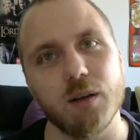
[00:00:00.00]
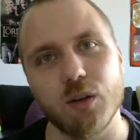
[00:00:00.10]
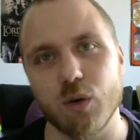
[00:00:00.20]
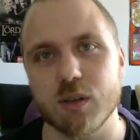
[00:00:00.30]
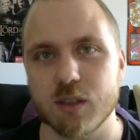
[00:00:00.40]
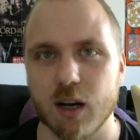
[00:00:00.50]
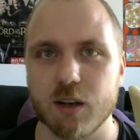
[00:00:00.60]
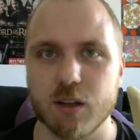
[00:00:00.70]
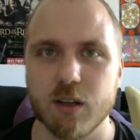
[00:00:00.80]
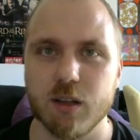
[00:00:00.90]
don't start
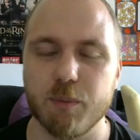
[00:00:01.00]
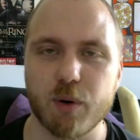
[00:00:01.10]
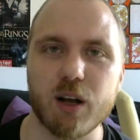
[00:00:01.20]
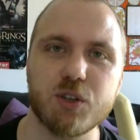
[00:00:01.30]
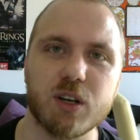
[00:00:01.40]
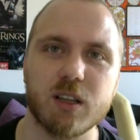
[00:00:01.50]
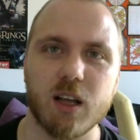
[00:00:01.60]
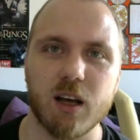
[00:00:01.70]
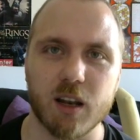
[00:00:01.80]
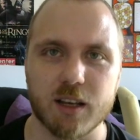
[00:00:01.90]
the project
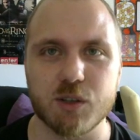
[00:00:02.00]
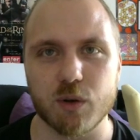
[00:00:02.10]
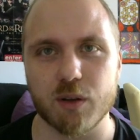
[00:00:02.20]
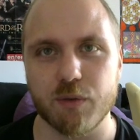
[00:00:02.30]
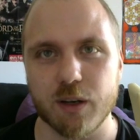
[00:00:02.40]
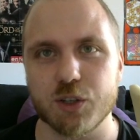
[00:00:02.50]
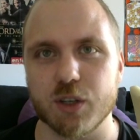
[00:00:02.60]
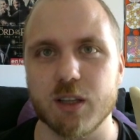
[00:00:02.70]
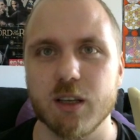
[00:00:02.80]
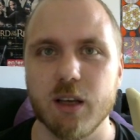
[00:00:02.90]
unless you can finish it.
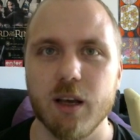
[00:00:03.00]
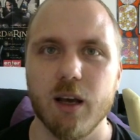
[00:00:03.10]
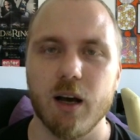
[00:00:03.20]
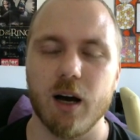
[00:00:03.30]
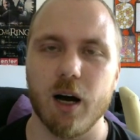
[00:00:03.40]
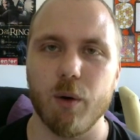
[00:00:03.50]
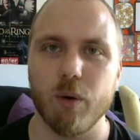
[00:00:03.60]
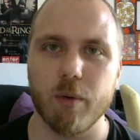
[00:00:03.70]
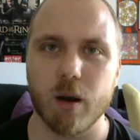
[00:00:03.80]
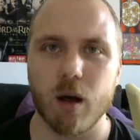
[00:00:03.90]
We
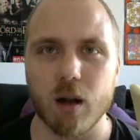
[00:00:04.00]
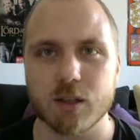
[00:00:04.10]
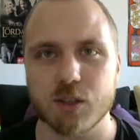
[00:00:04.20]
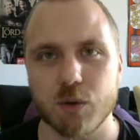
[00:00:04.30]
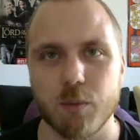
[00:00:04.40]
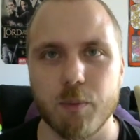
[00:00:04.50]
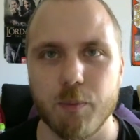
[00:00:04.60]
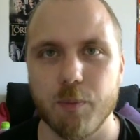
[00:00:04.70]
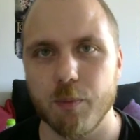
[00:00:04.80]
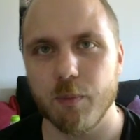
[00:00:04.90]
will also
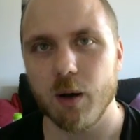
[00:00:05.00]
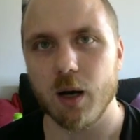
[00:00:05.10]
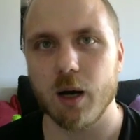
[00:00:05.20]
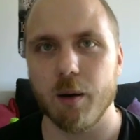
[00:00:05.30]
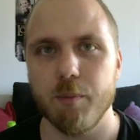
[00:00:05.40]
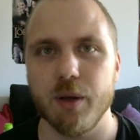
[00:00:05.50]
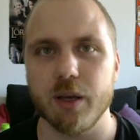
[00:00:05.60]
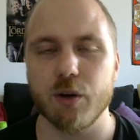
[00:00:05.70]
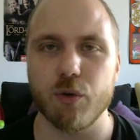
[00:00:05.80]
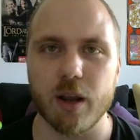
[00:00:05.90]
be
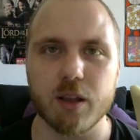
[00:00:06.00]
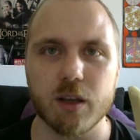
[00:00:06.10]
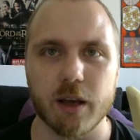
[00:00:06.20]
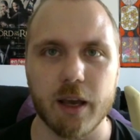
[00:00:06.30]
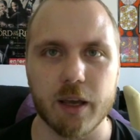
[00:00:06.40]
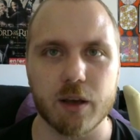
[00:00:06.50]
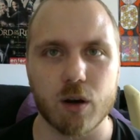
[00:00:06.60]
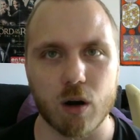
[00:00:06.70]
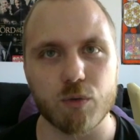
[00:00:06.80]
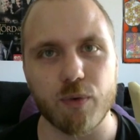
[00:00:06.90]
creating a
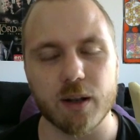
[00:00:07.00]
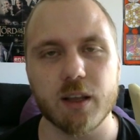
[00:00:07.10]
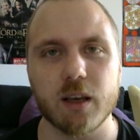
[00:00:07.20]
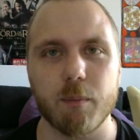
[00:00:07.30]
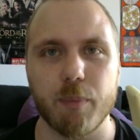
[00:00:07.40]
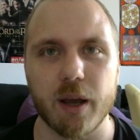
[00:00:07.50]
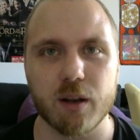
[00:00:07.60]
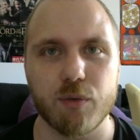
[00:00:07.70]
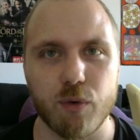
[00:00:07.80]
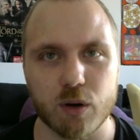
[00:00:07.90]
crowdfunding campaign
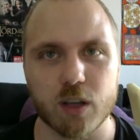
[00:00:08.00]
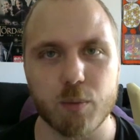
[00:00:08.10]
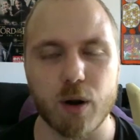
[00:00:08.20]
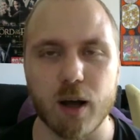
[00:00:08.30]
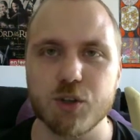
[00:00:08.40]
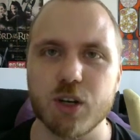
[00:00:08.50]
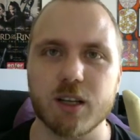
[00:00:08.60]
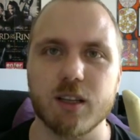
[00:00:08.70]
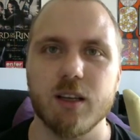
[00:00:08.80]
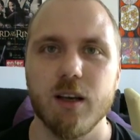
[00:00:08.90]
for that project,
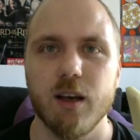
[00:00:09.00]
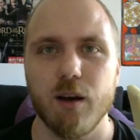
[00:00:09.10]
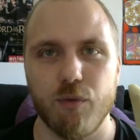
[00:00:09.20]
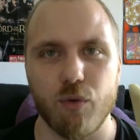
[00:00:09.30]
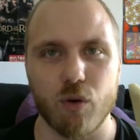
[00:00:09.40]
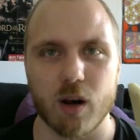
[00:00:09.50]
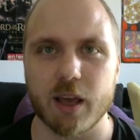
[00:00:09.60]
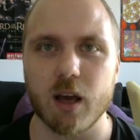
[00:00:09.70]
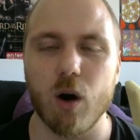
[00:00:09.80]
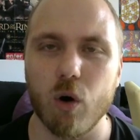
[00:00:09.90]
for
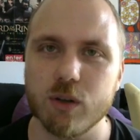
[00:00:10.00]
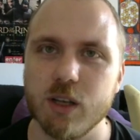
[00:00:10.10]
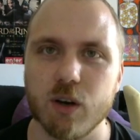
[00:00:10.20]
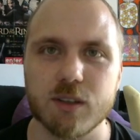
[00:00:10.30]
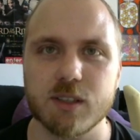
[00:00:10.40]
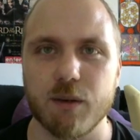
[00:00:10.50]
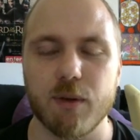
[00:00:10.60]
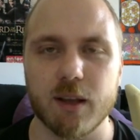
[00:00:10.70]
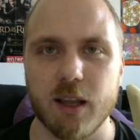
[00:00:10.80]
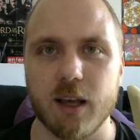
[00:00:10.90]
like audio and stuff
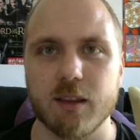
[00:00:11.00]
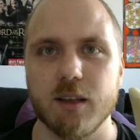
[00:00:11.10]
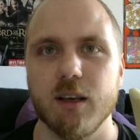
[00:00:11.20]
like that.